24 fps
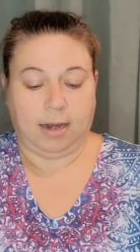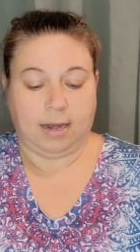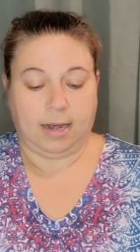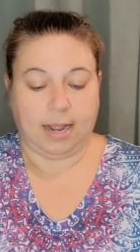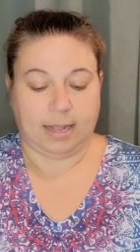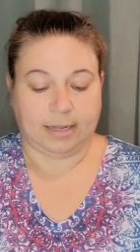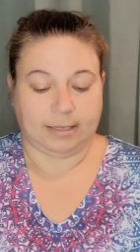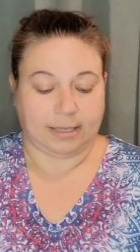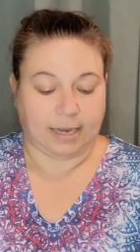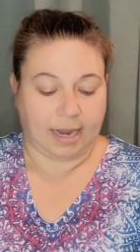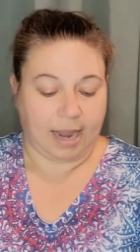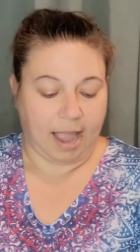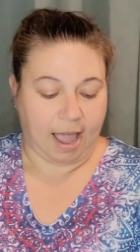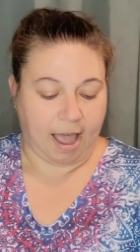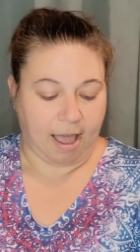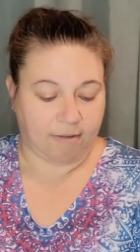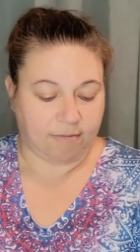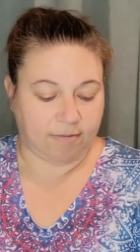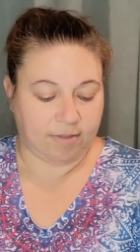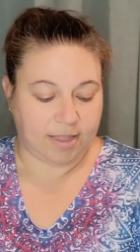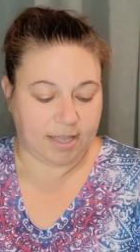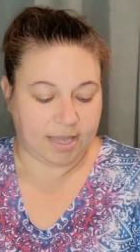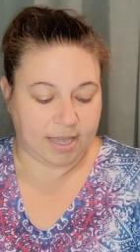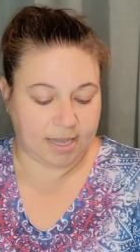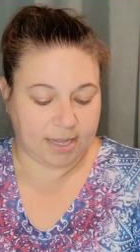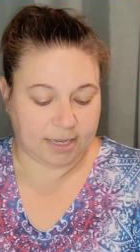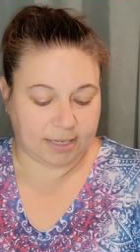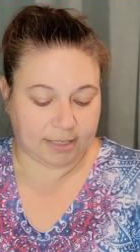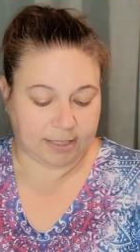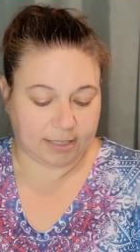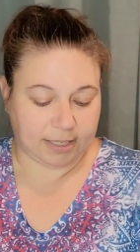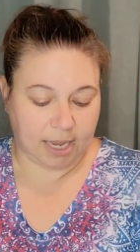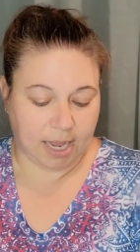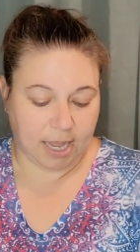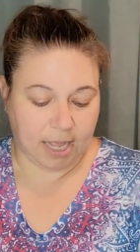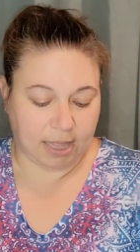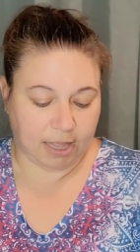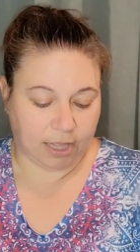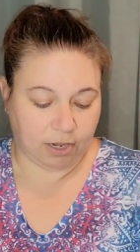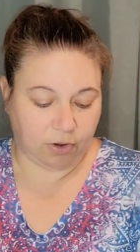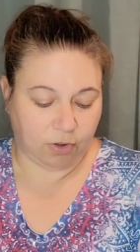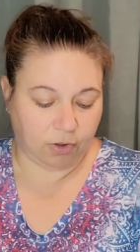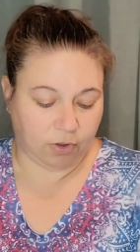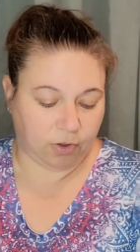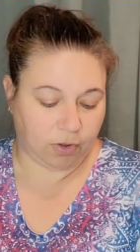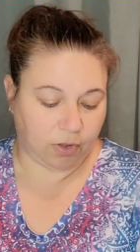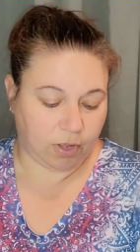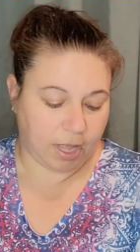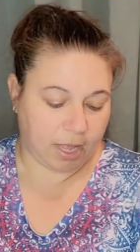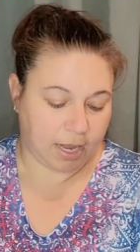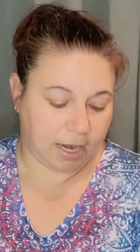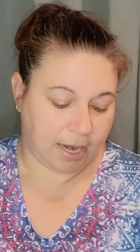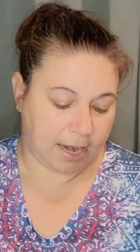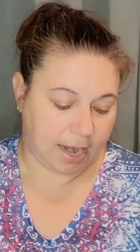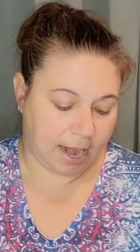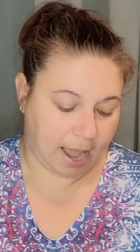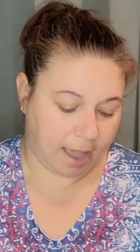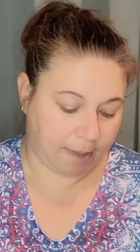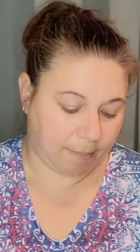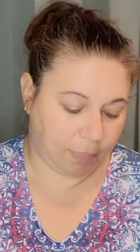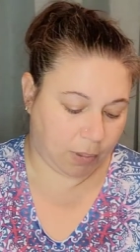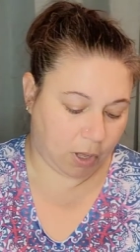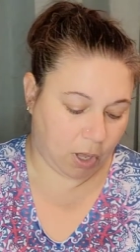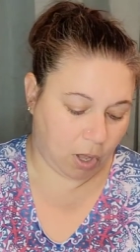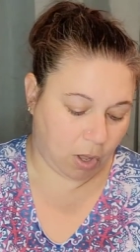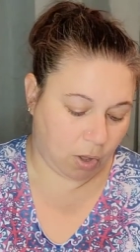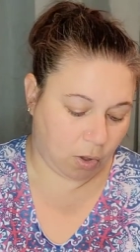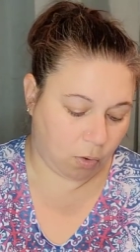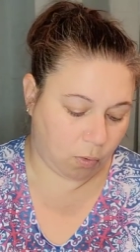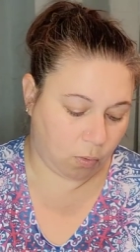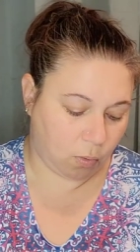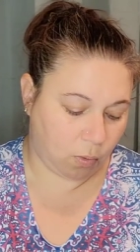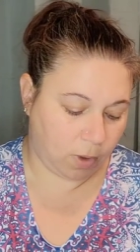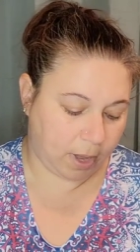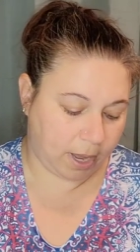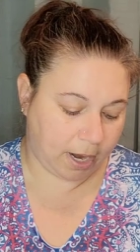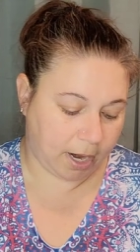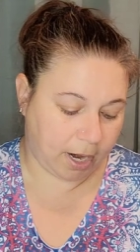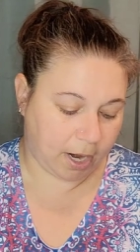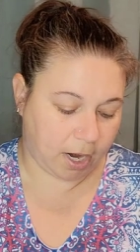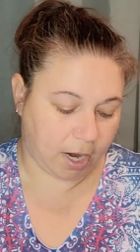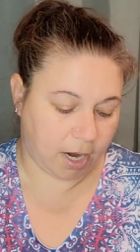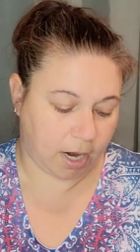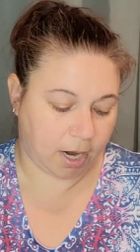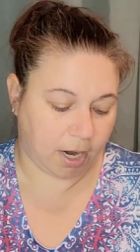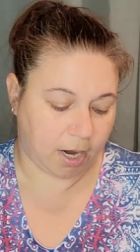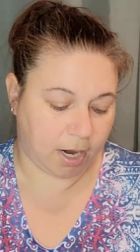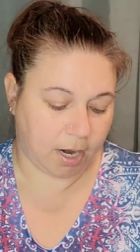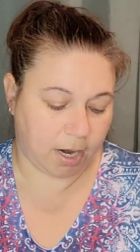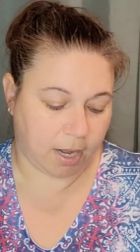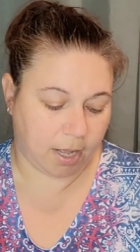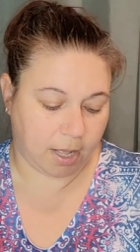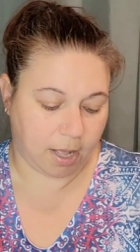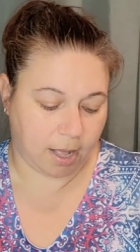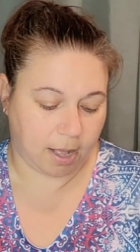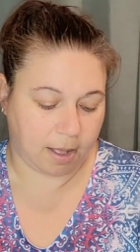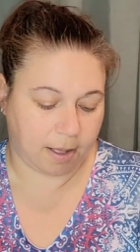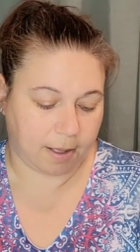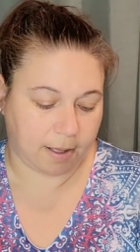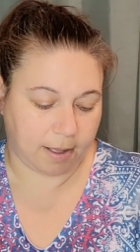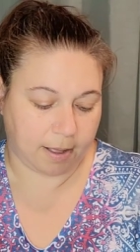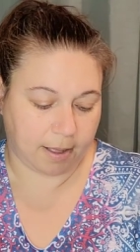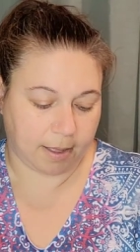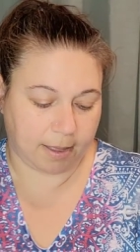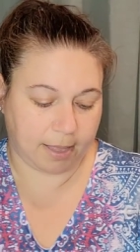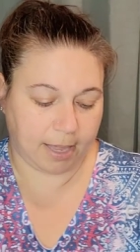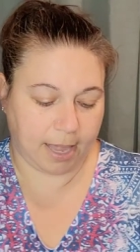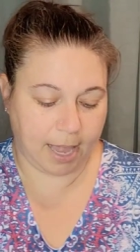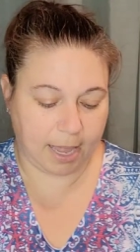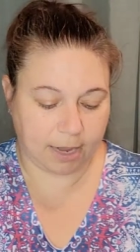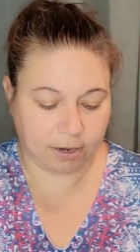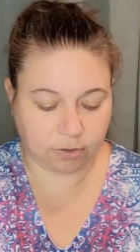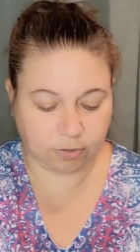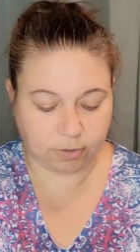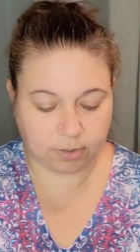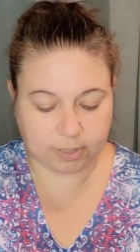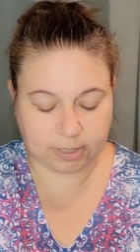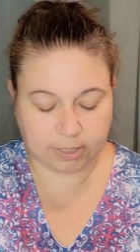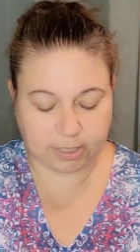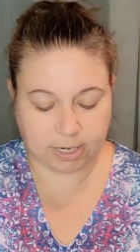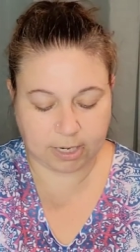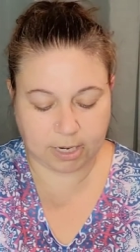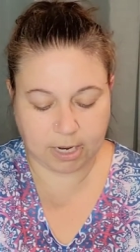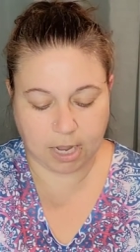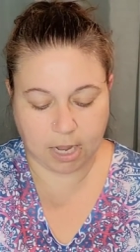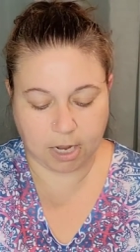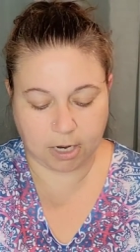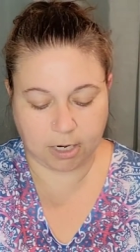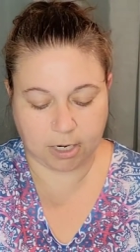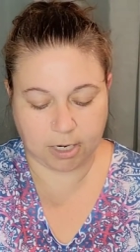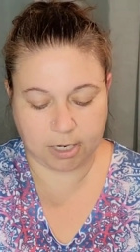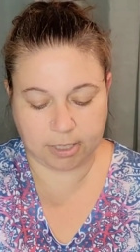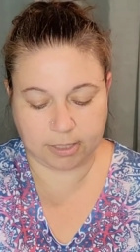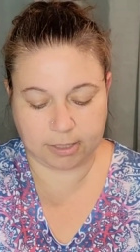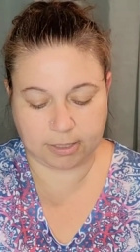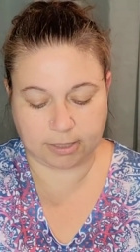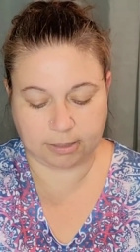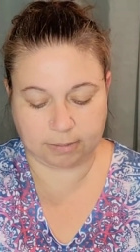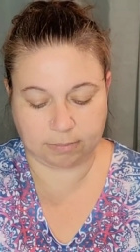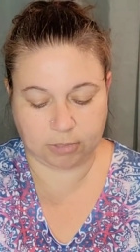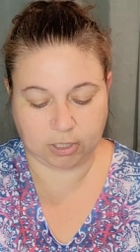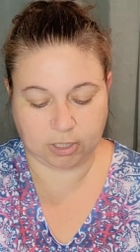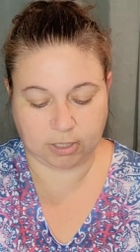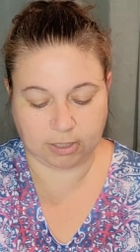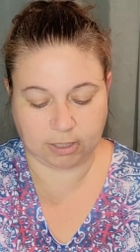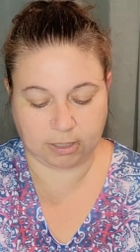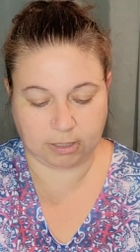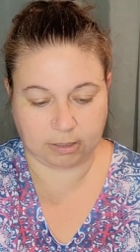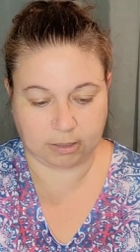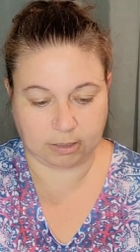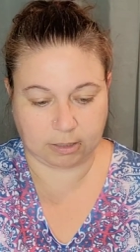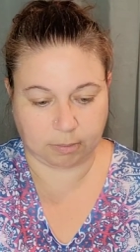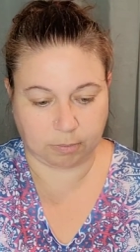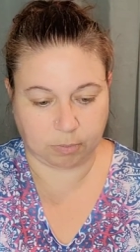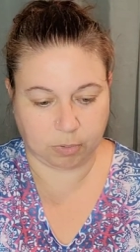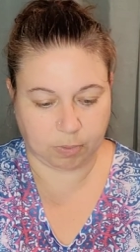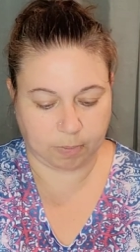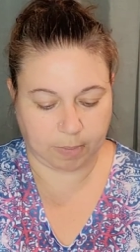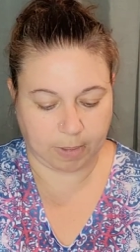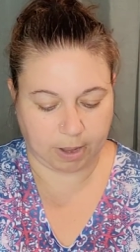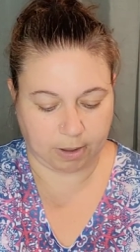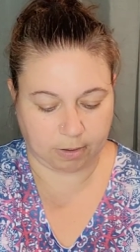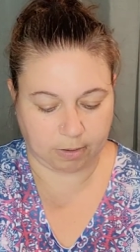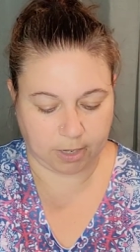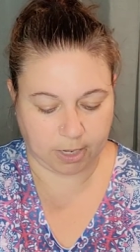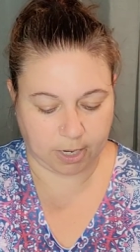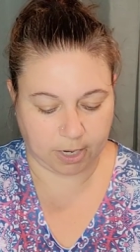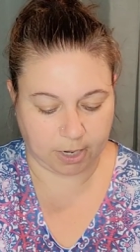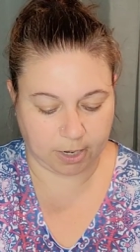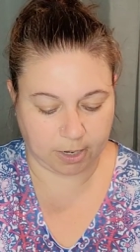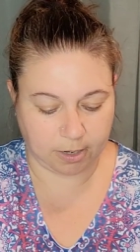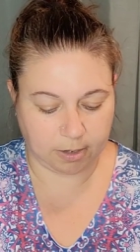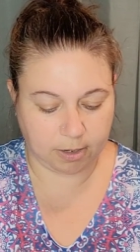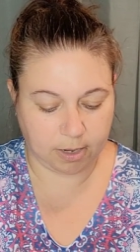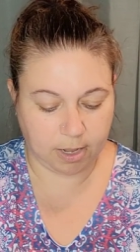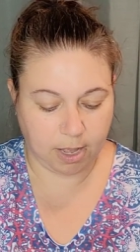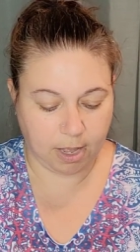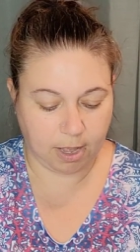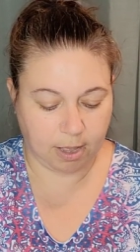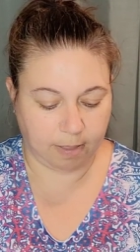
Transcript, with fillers: Next I have these little Napcoware uh, candlestick huggers. I'm just going to dump them out here.